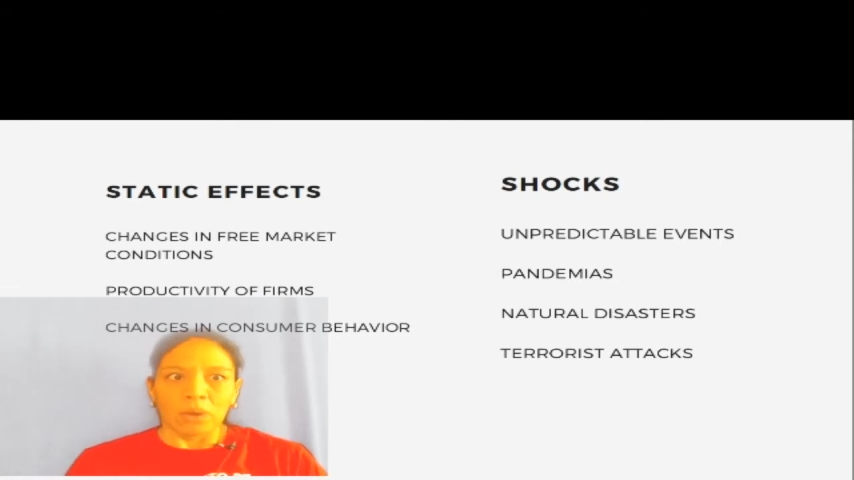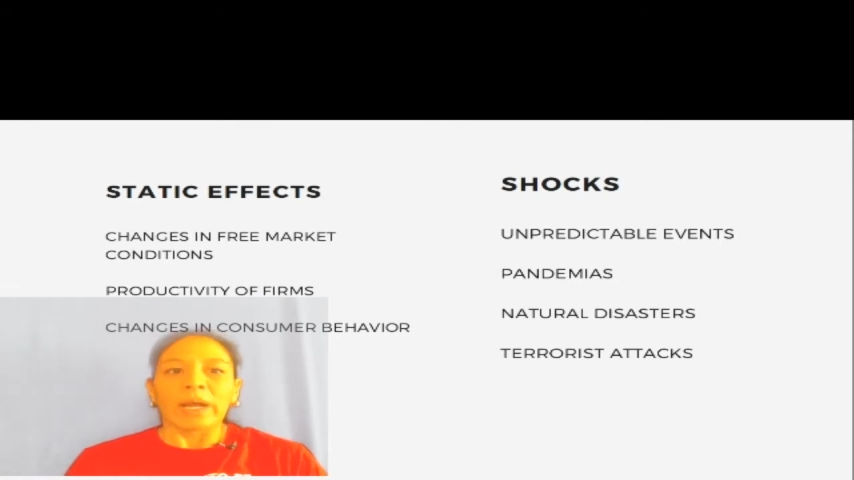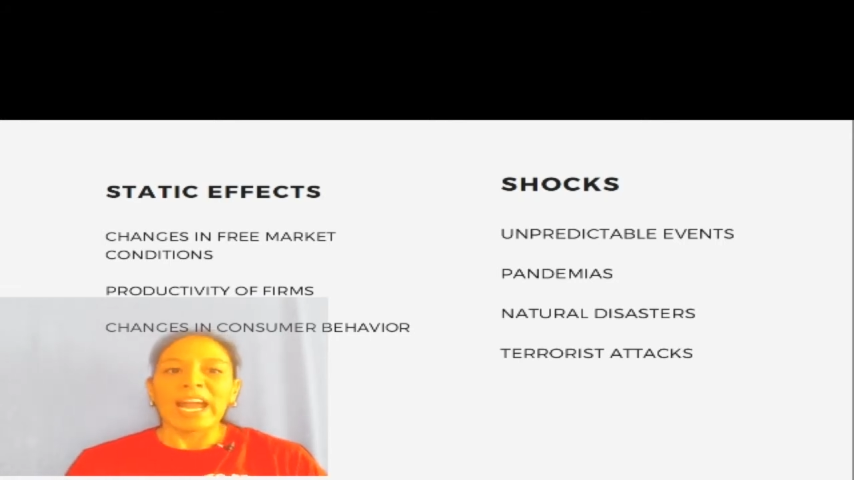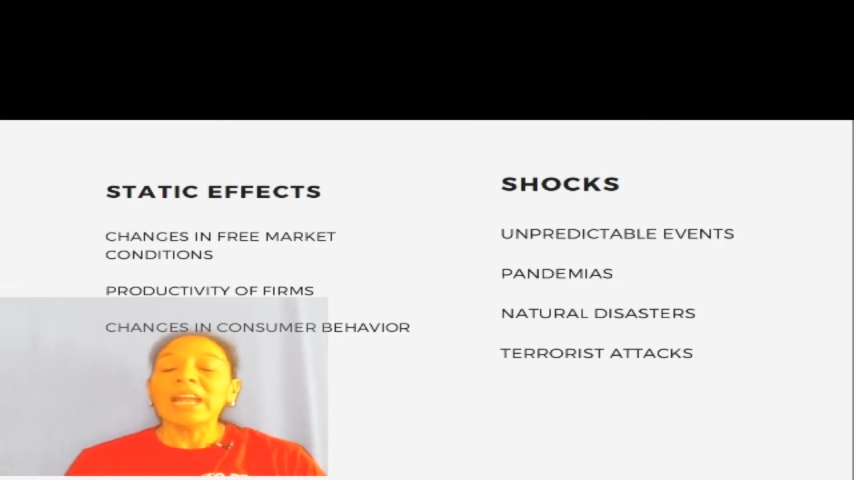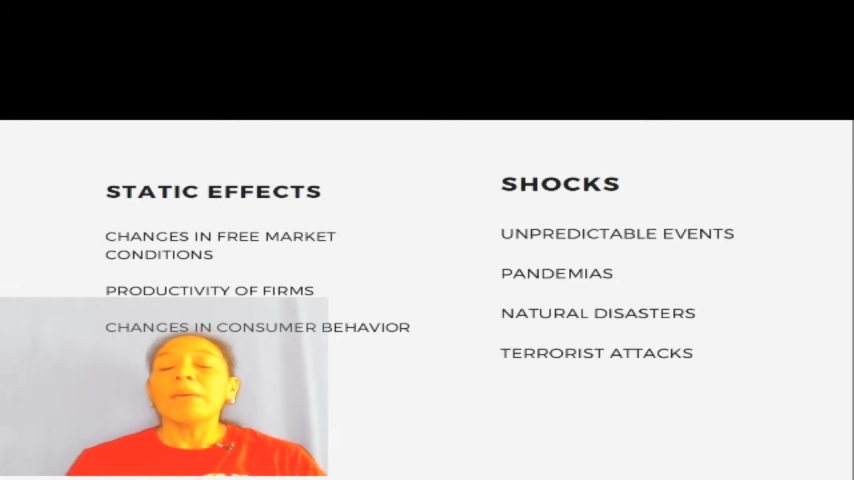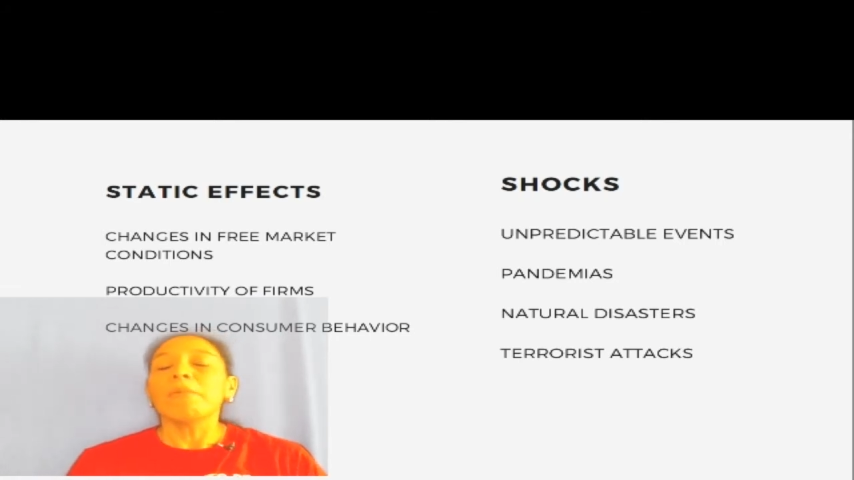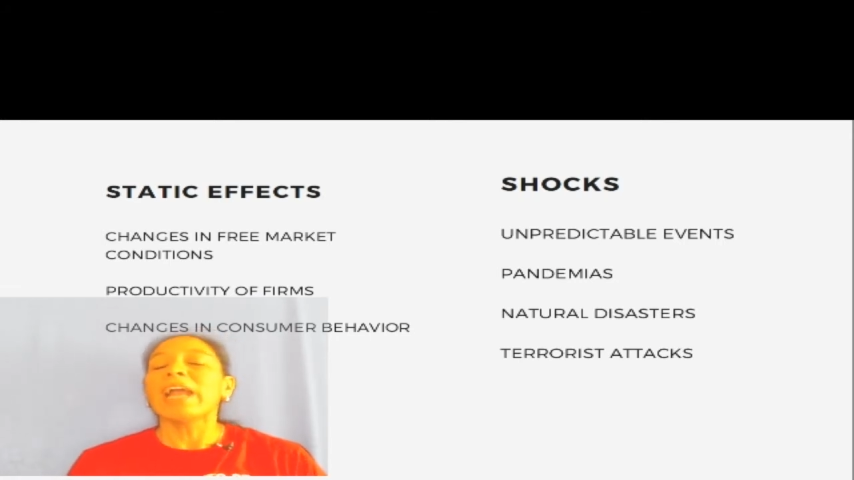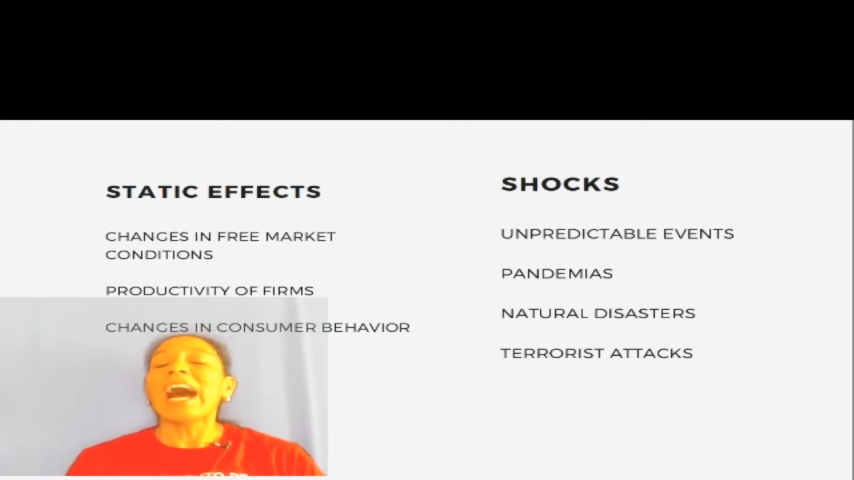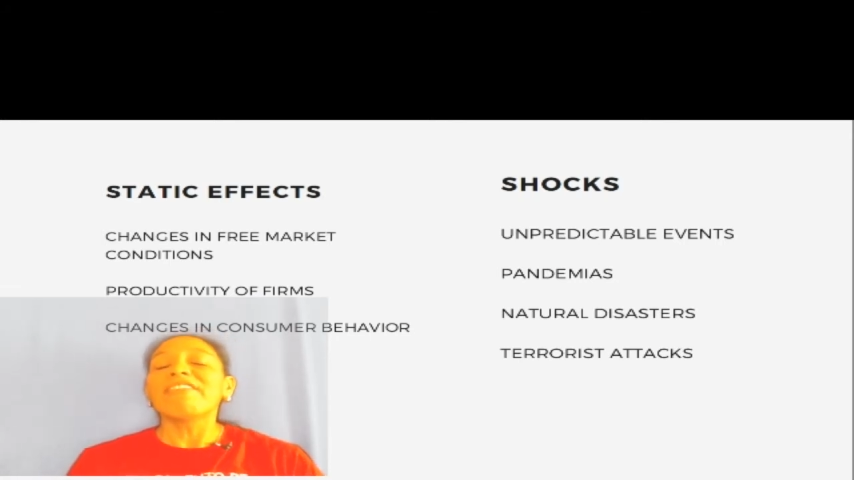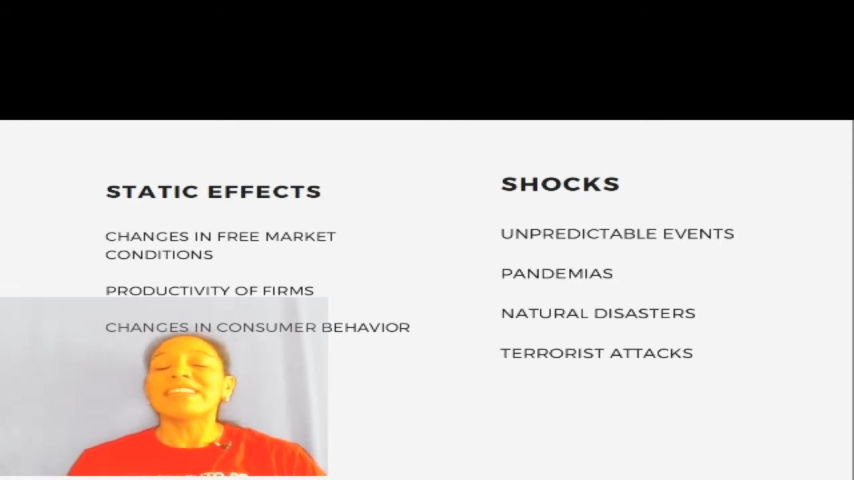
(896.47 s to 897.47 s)
Okay, we
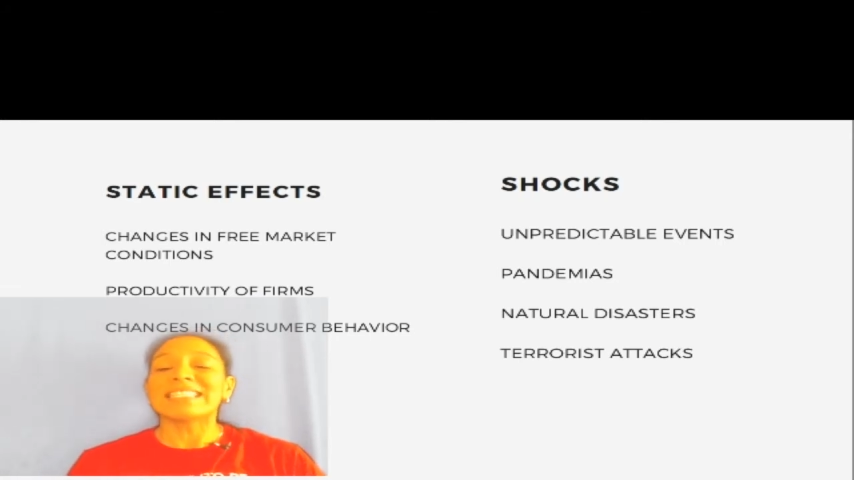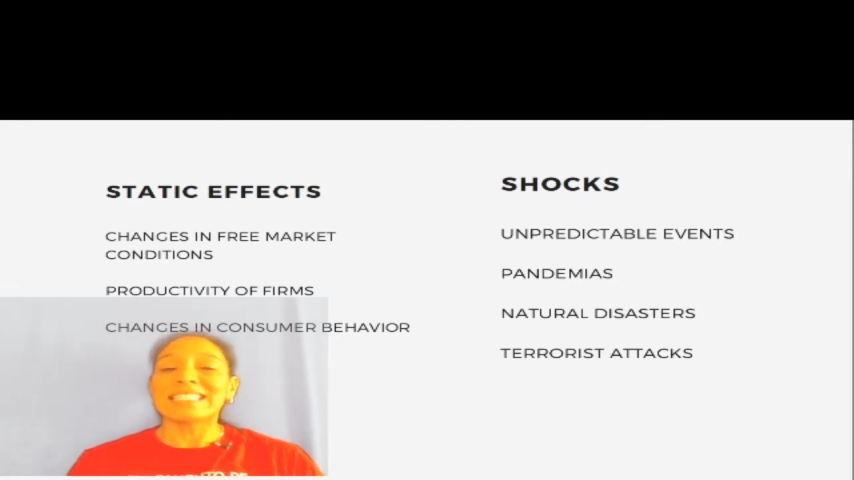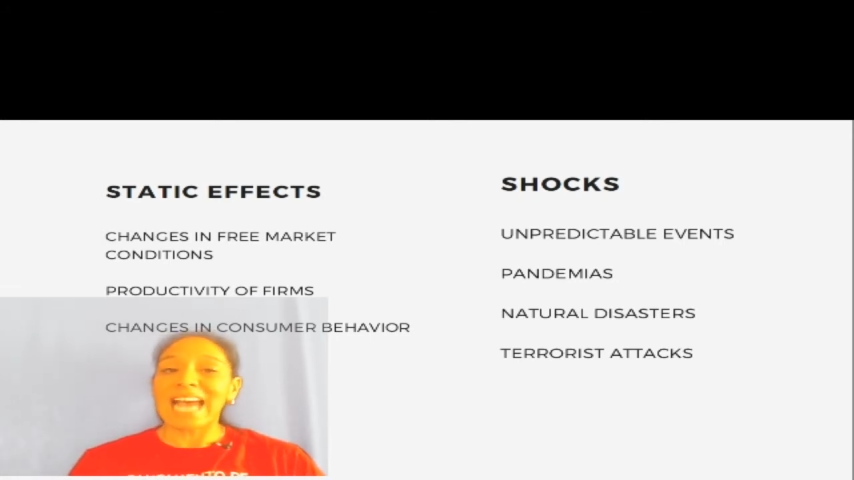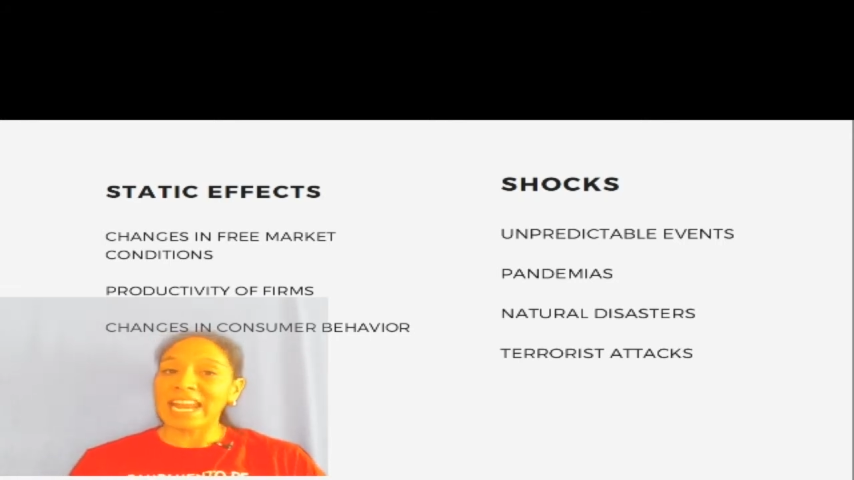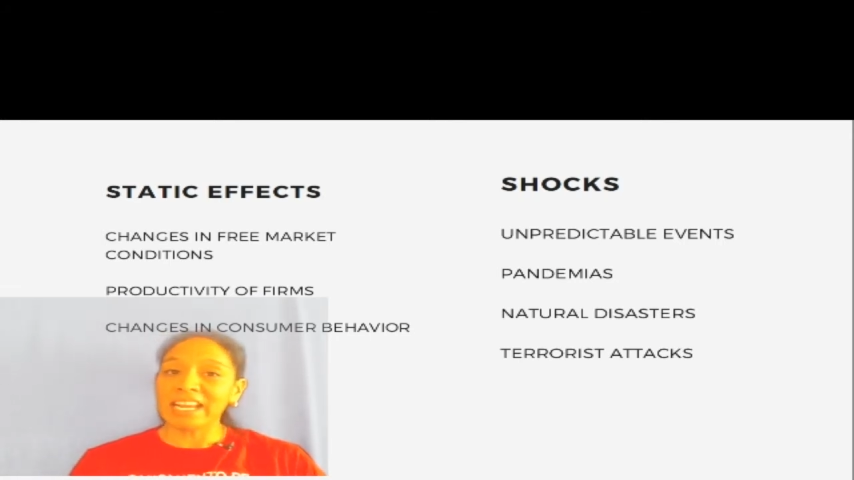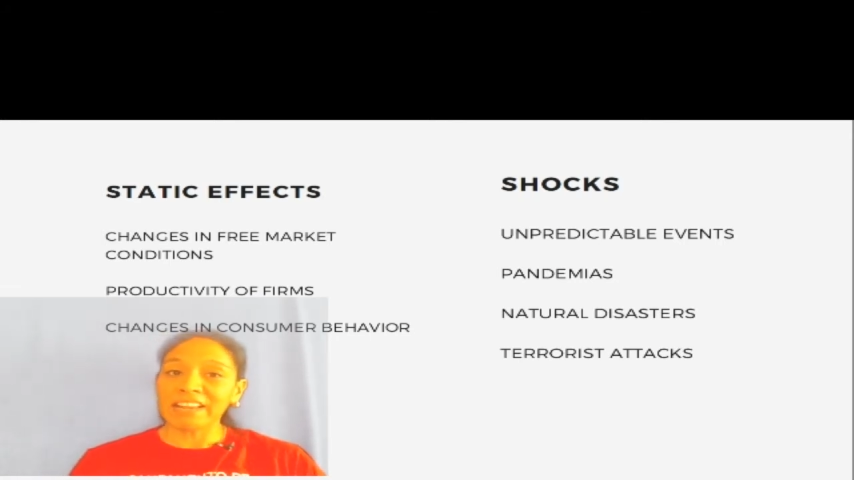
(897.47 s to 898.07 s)
have static